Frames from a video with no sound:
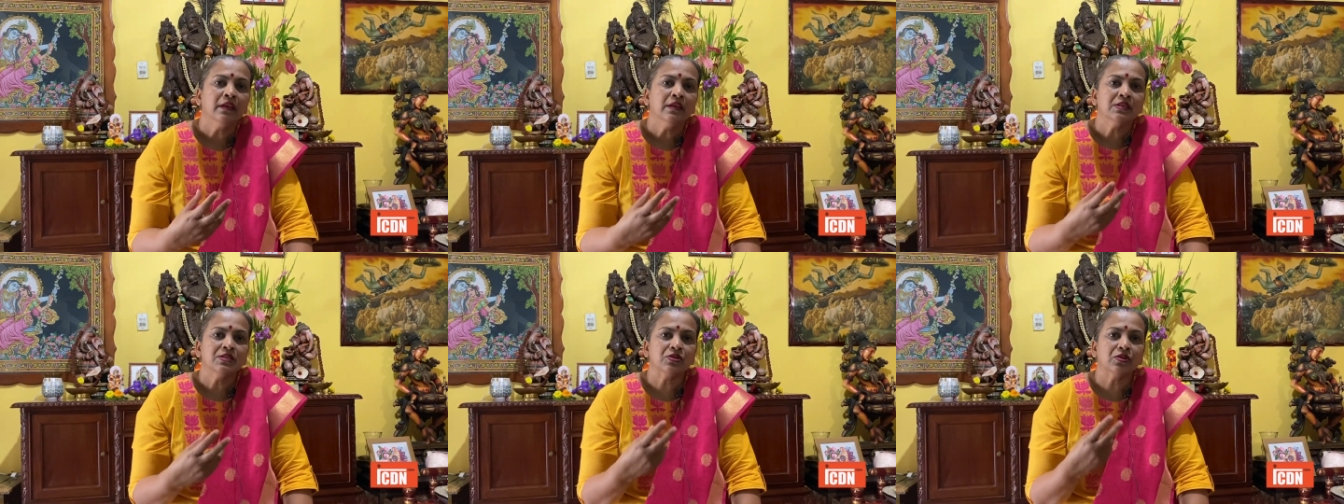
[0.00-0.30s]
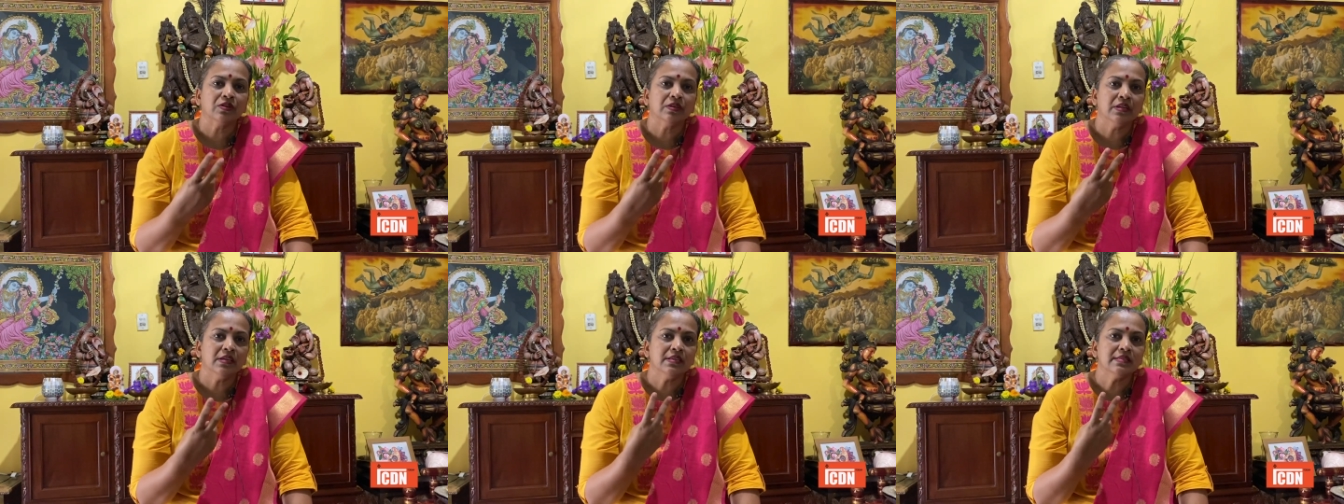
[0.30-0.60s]

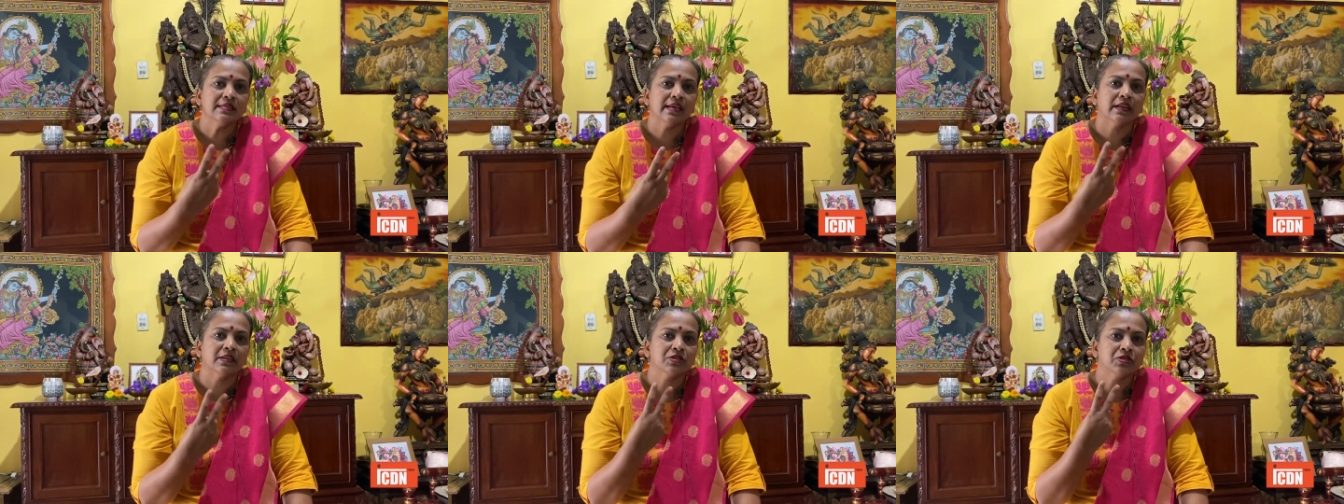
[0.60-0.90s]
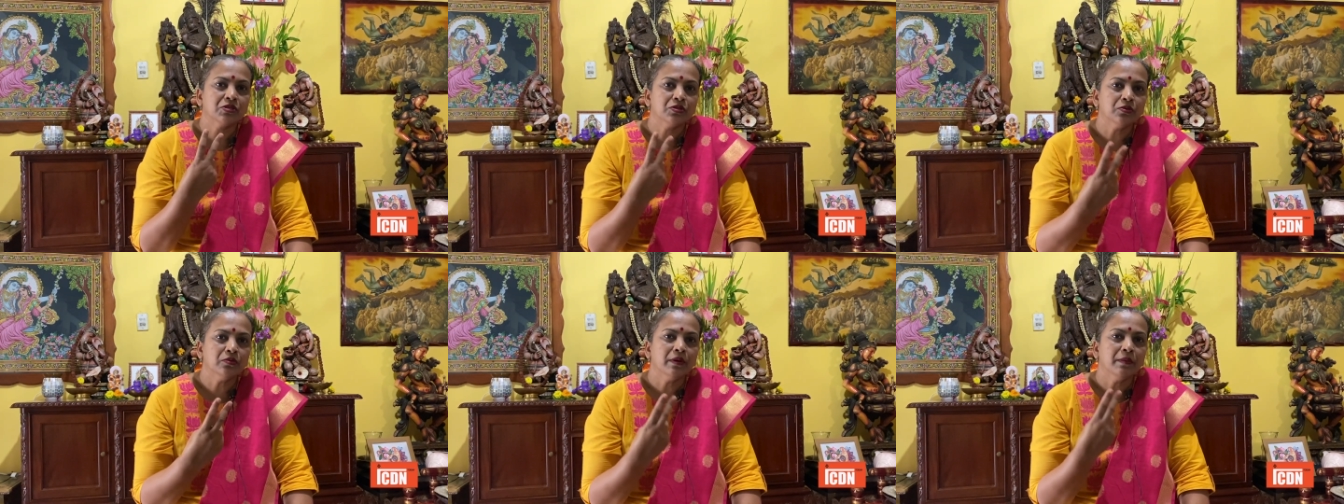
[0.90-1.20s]
So these are
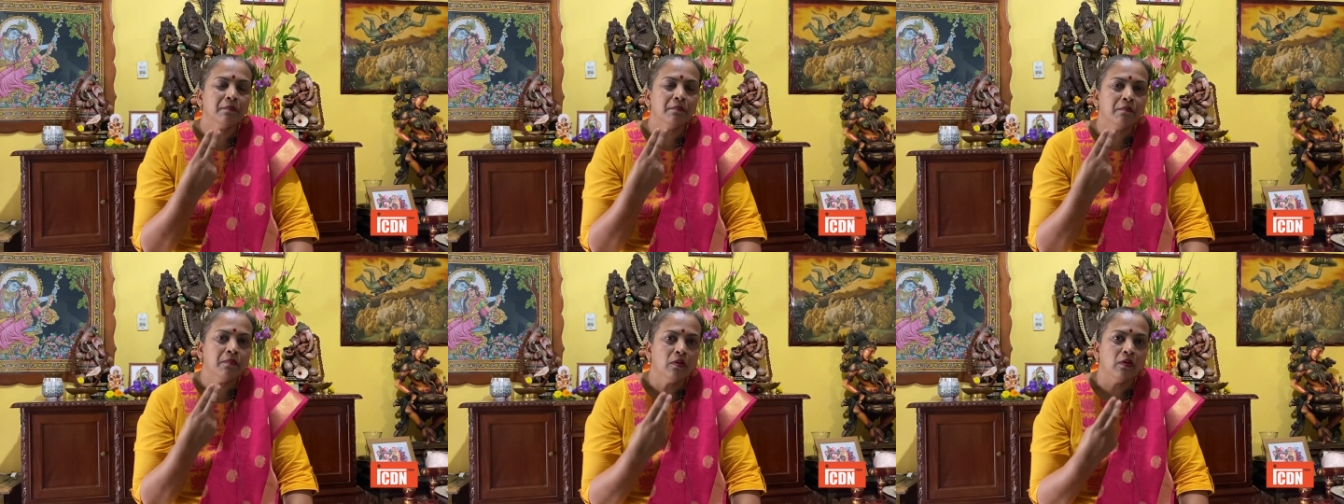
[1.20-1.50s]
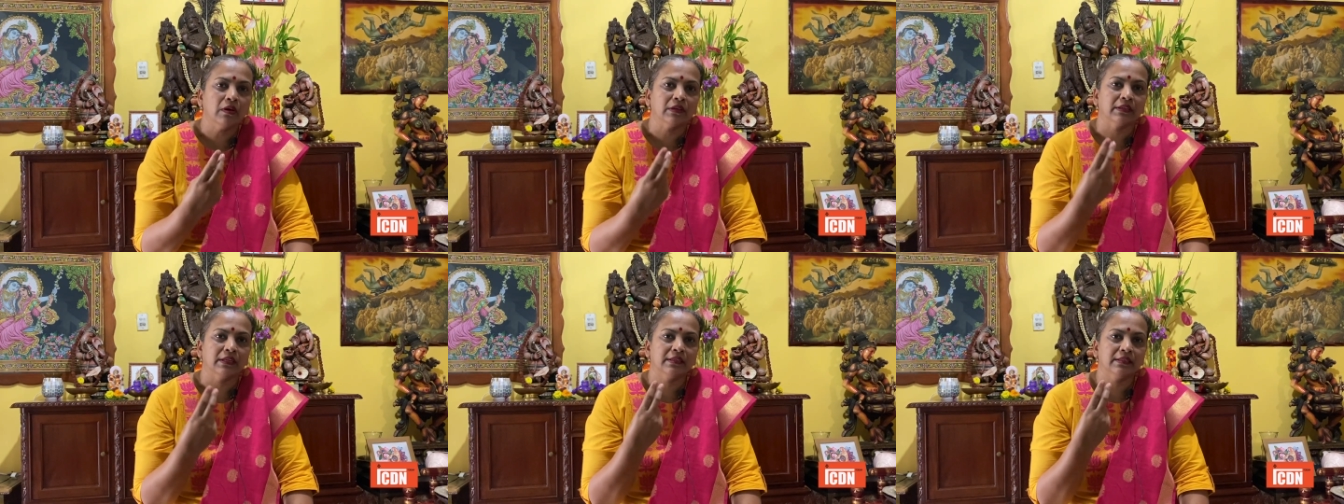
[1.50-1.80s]
two
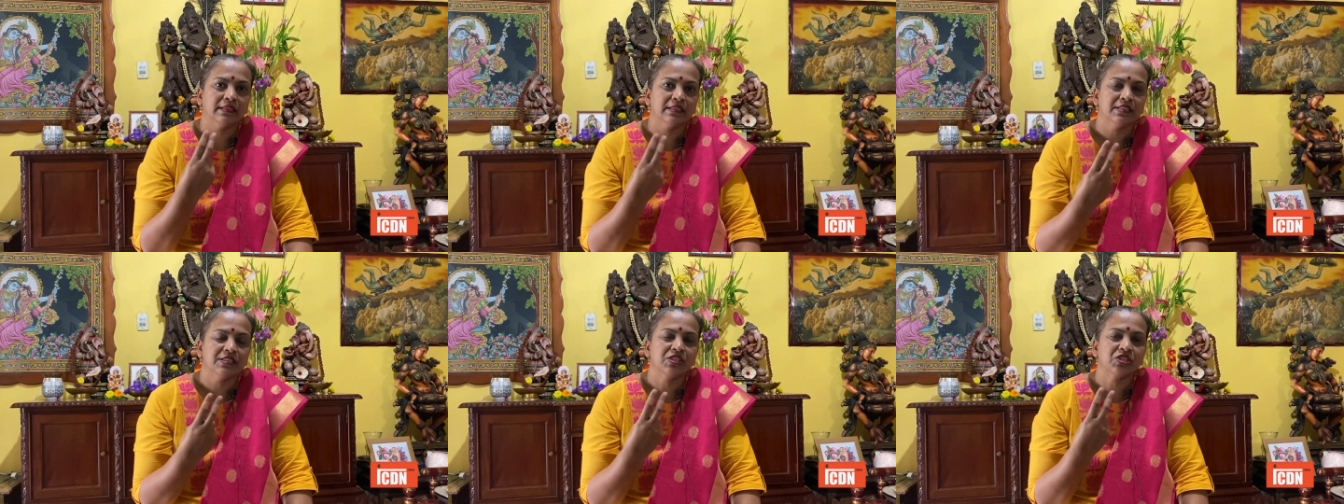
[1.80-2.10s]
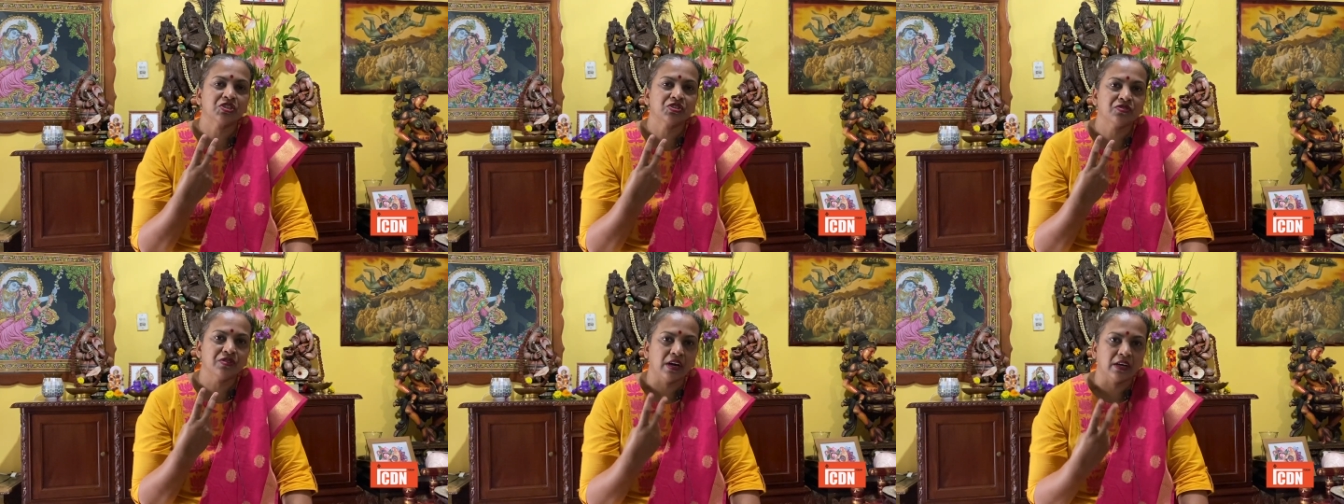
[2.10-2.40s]
important
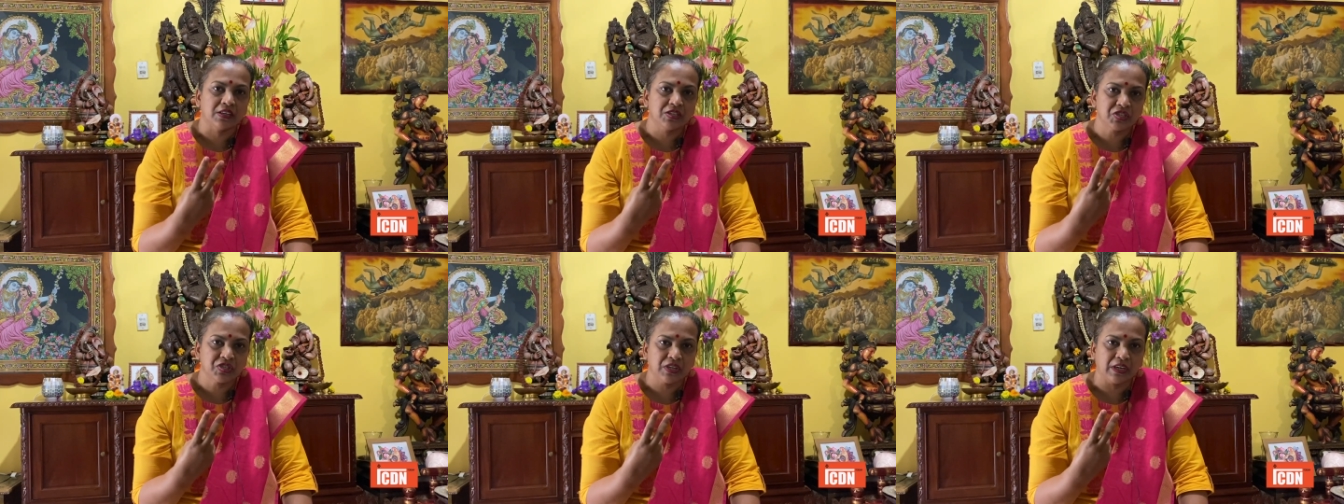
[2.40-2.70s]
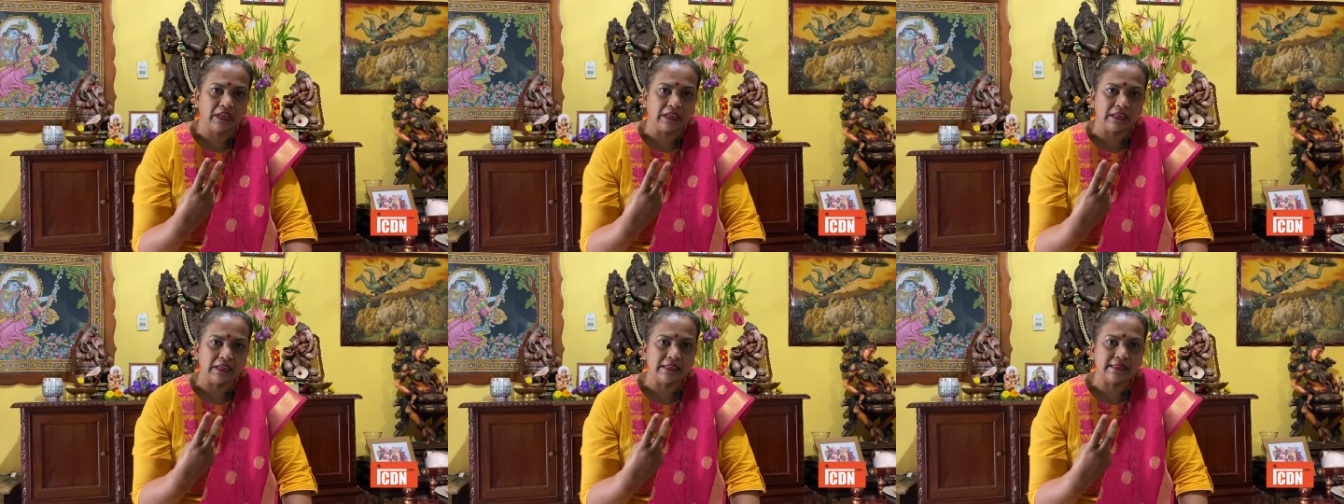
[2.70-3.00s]

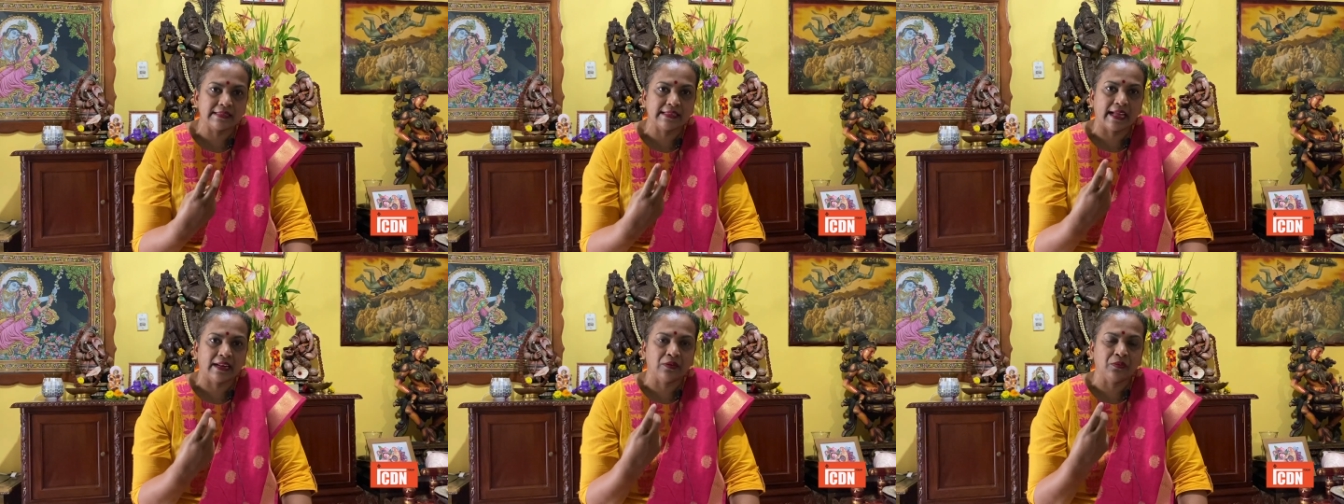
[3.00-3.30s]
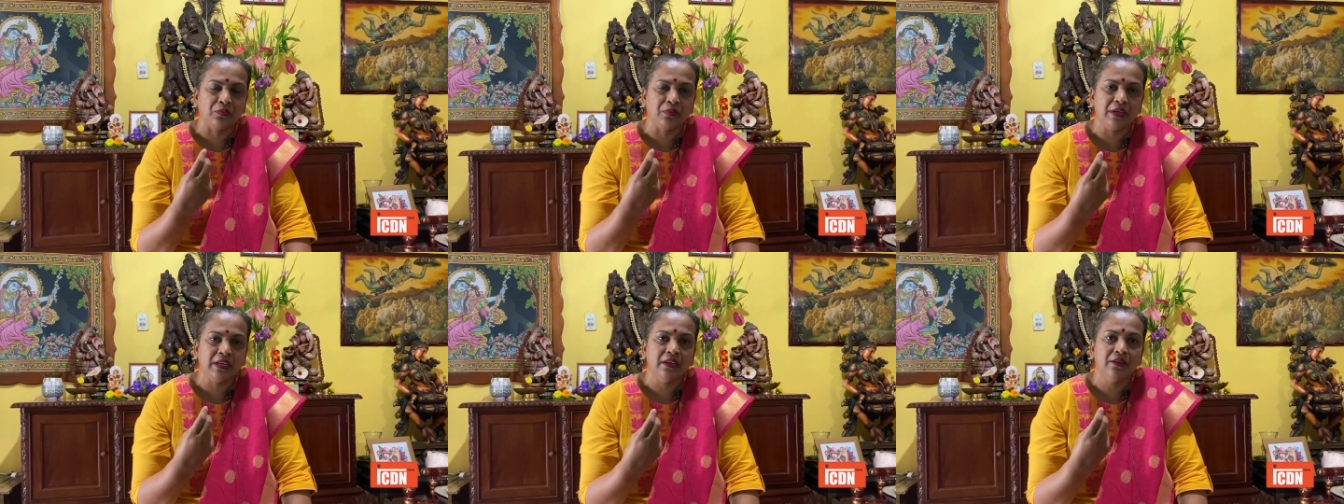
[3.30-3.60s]
instructions that
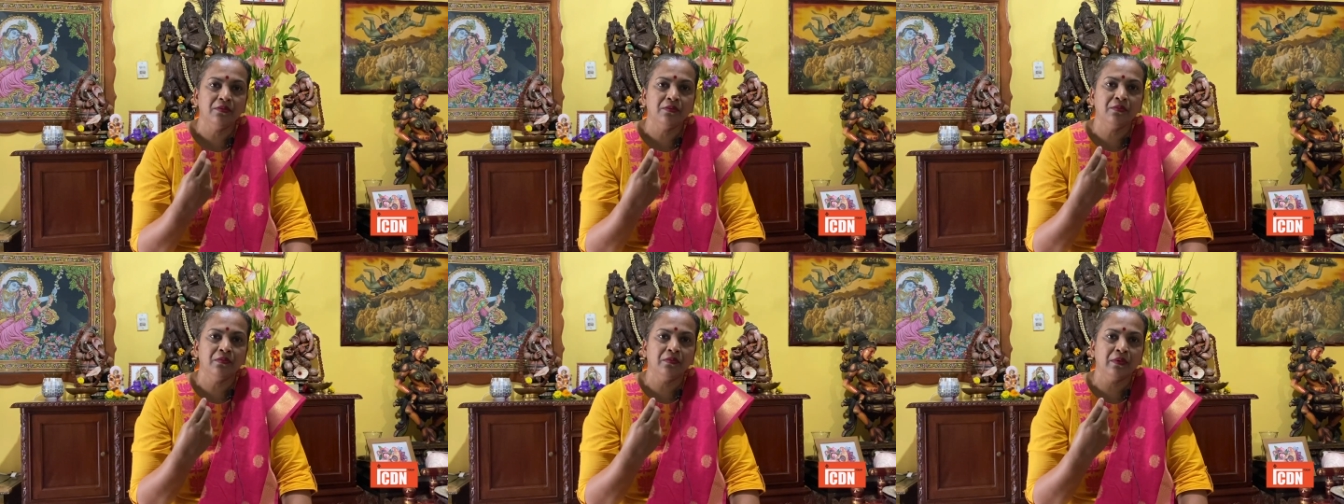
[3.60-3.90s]
we